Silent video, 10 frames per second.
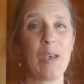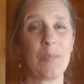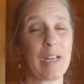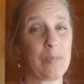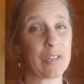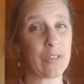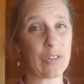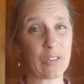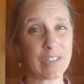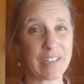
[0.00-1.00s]
My name is
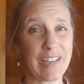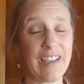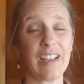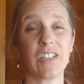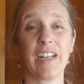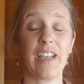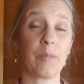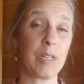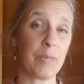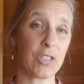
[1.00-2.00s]
Ona Christie, and today
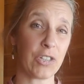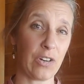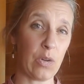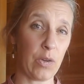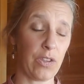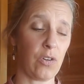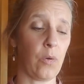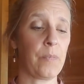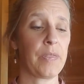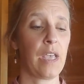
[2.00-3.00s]
I'm going to be sharing with you,